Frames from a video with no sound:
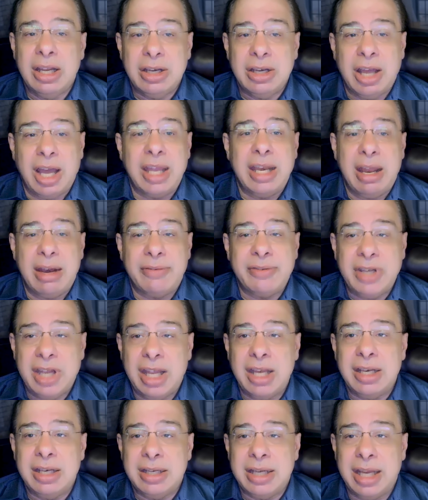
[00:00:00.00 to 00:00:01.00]
nine out of
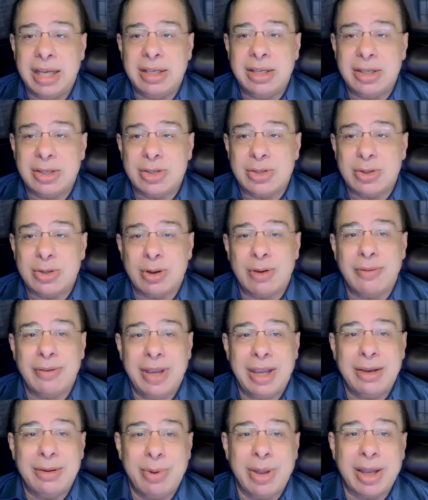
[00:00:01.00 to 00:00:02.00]
ten dentists
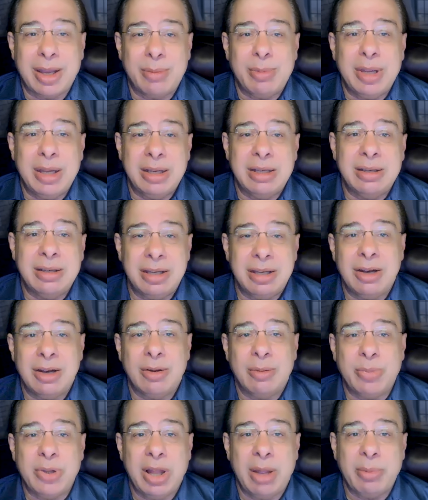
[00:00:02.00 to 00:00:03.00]
surveyed recommend you
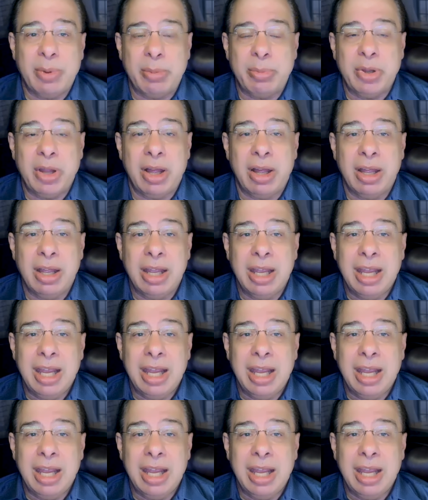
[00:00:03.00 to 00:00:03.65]
know blah blah blah,